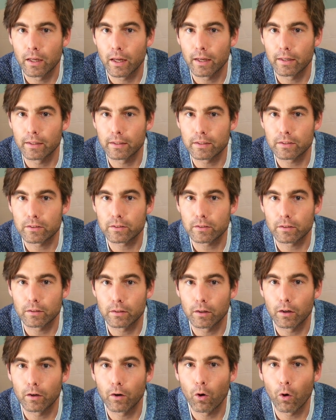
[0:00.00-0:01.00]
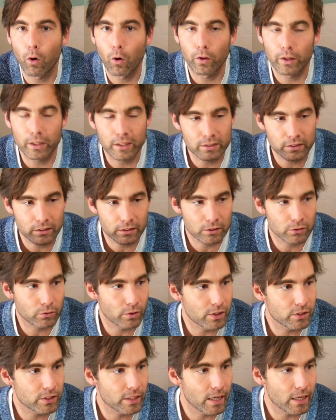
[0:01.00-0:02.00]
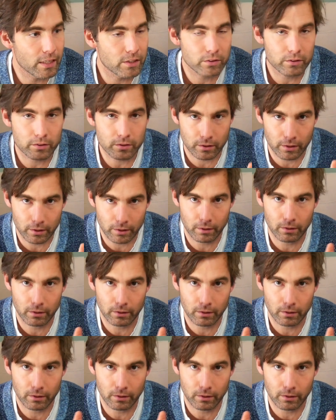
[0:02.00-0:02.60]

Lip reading: And it's all in the Crazy 8's.